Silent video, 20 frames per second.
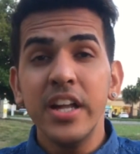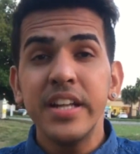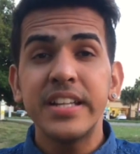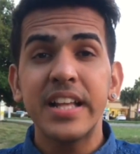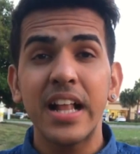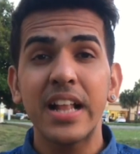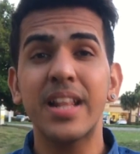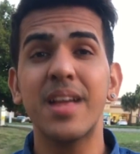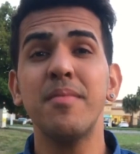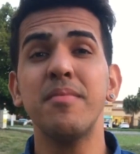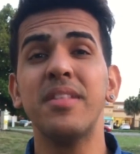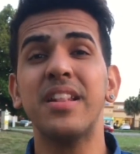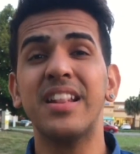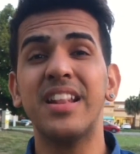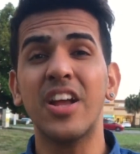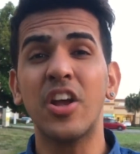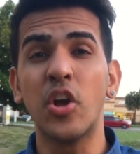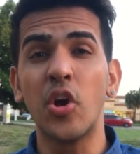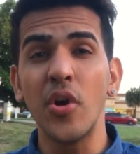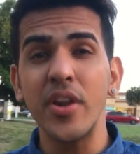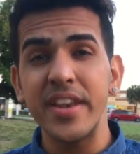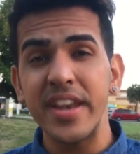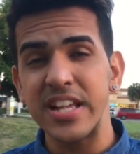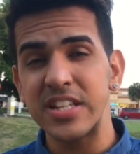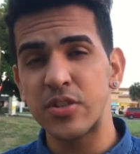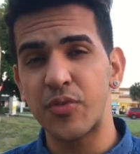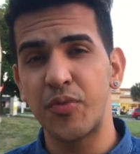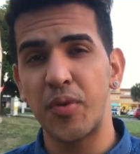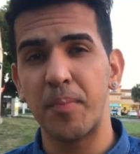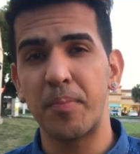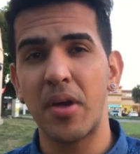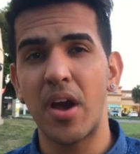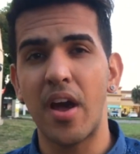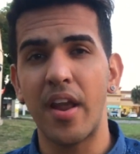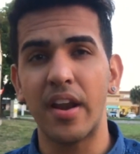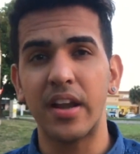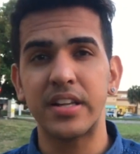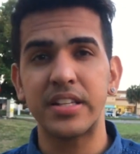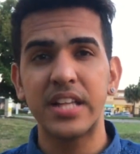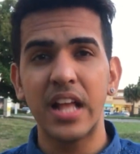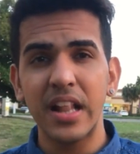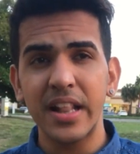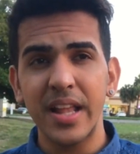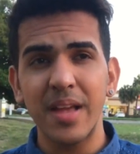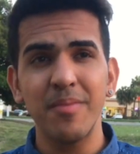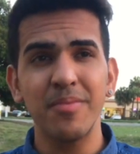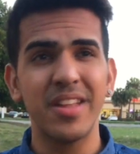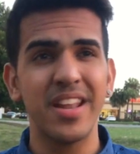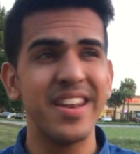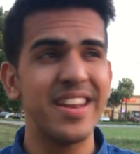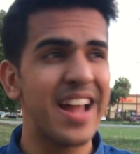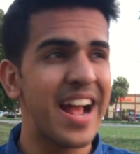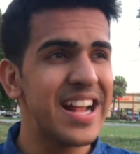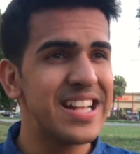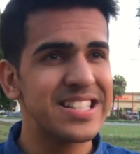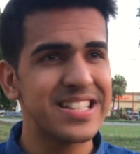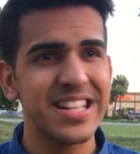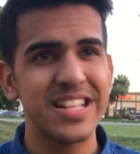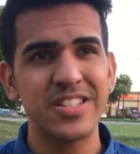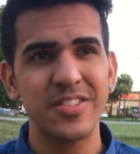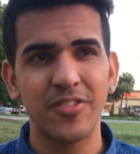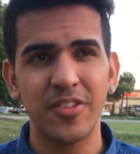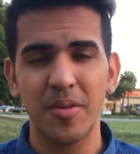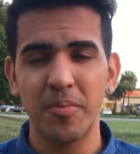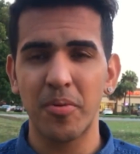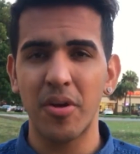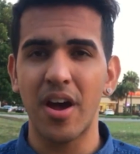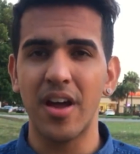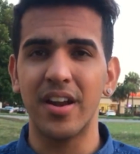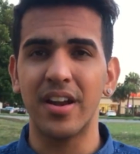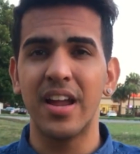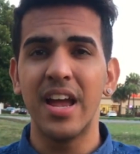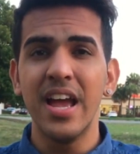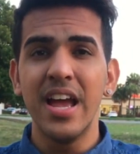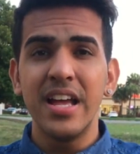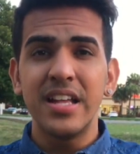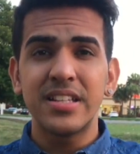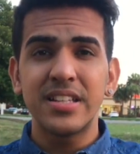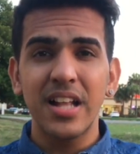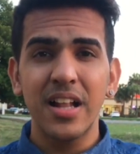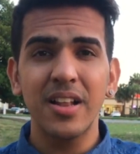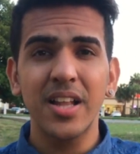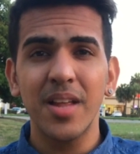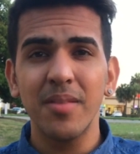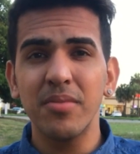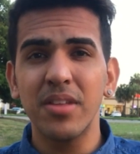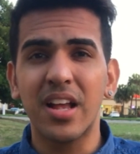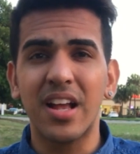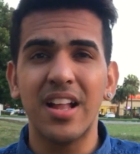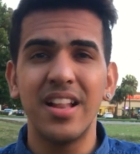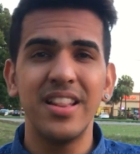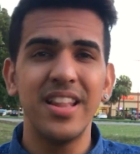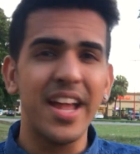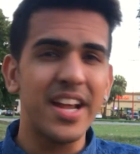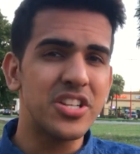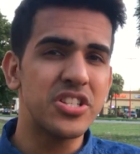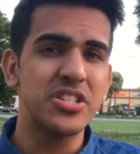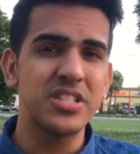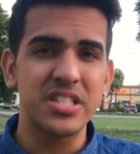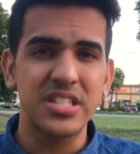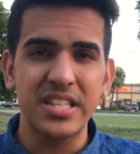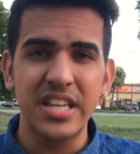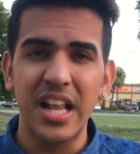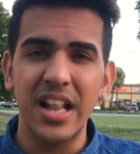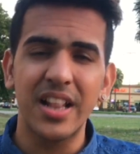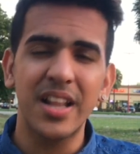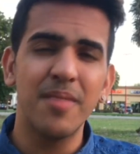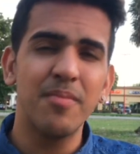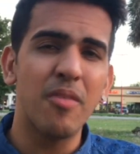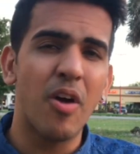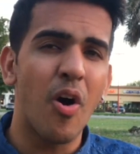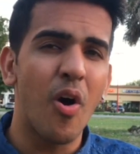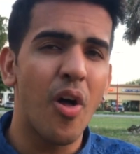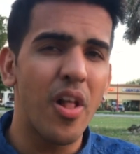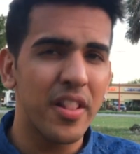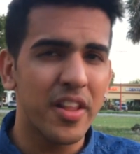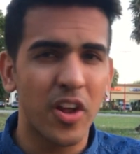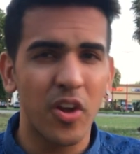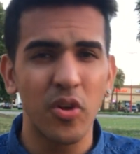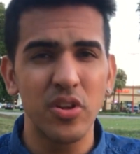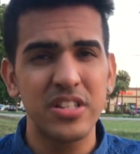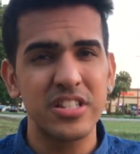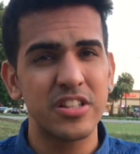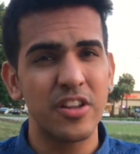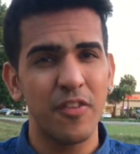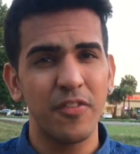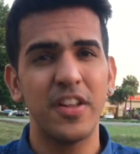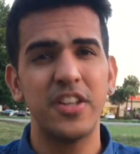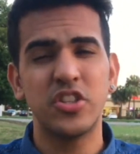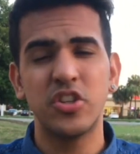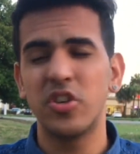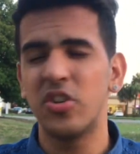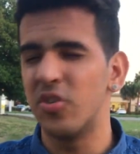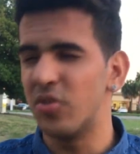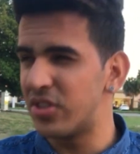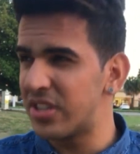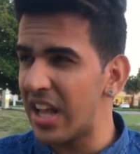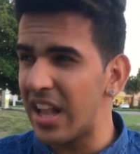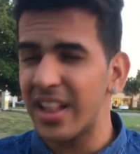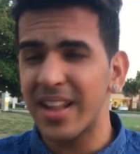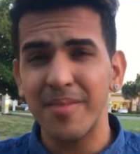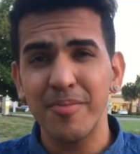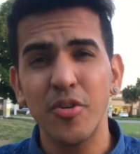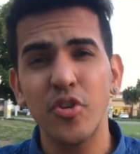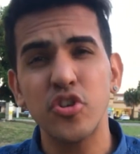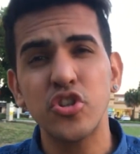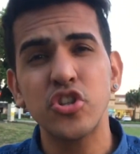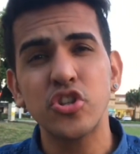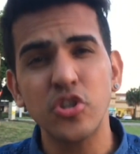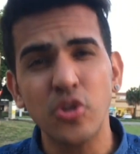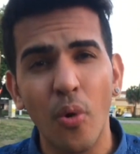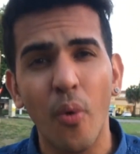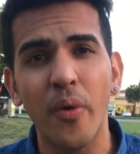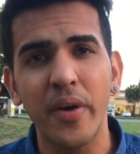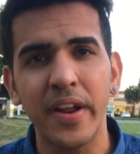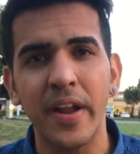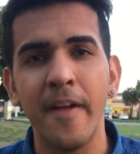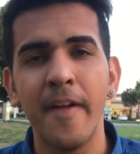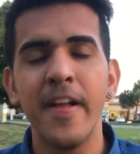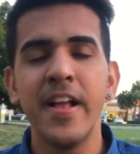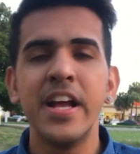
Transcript: Tell them the goodness of your product. Tell them the niceness of your product. Tell them the collections. Tell them all the good stuff that you do. Tell them your story.